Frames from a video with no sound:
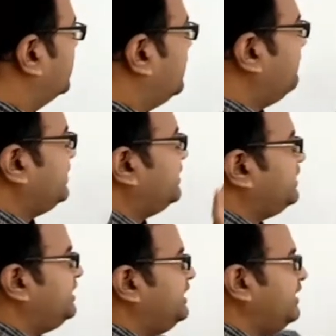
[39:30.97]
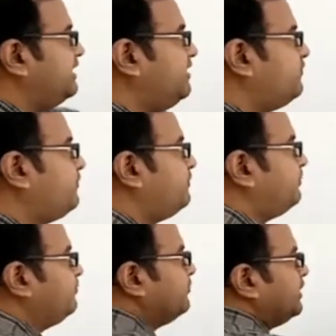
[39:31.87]
Comparing E and F.
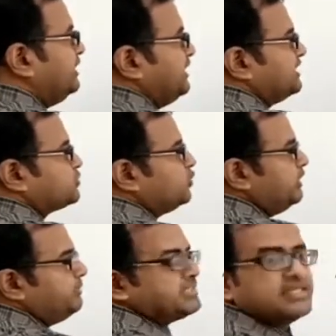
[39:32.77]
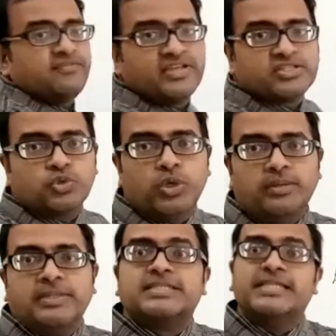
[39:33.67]
E has 2 elements, F has 2
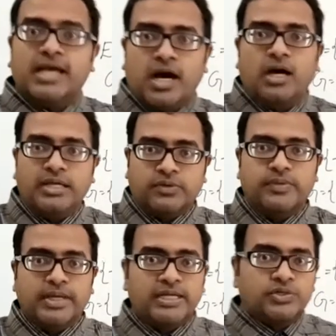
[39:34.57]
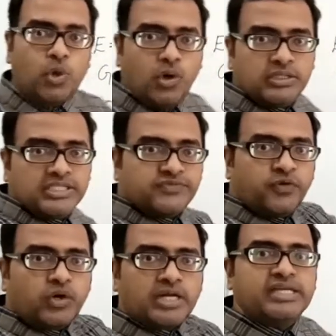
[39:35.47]
elements, they are equivalent. All these
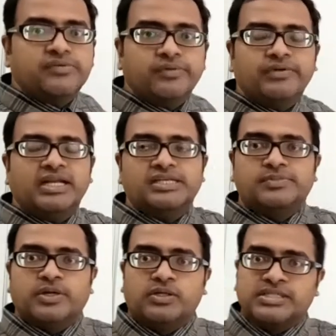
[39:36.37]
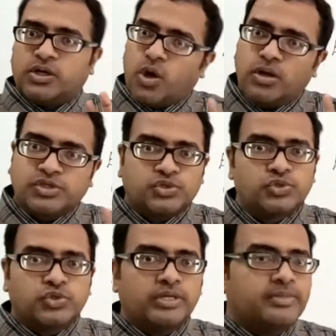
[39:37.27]
4 are equivalent because they are all
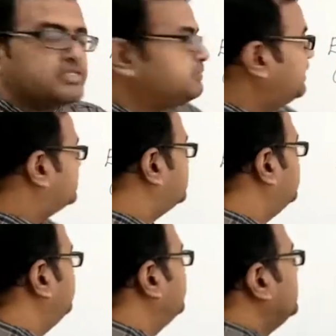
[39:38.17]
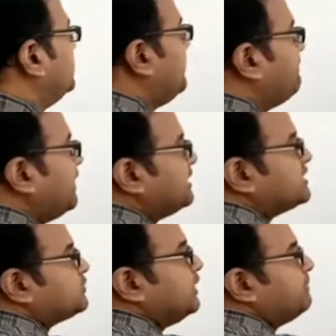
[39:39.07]
2 elements. But
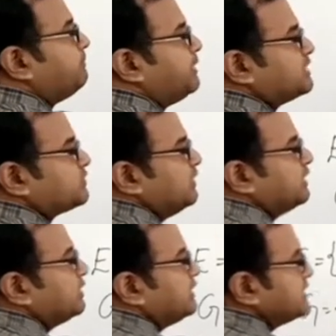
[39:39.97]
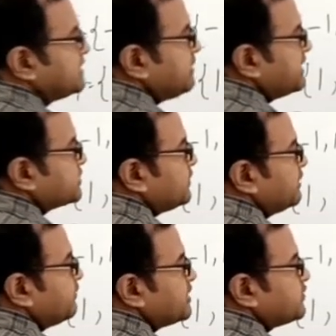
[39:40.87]
-1 + 1, is it
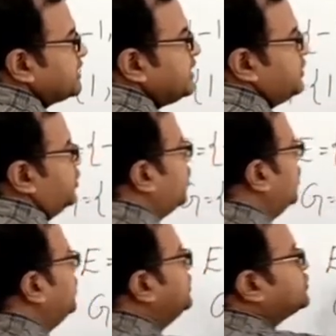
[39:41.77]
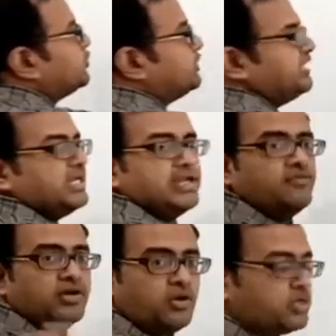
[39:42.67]
-1 + 1 here? No. So E and
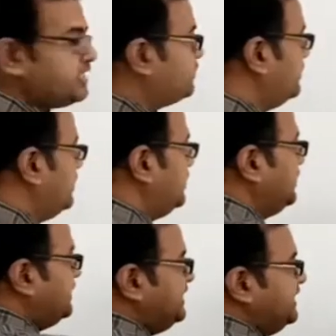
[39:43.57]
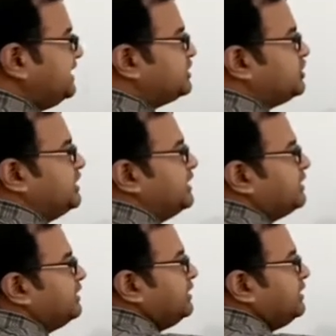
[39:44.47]
F are not equal. E and G,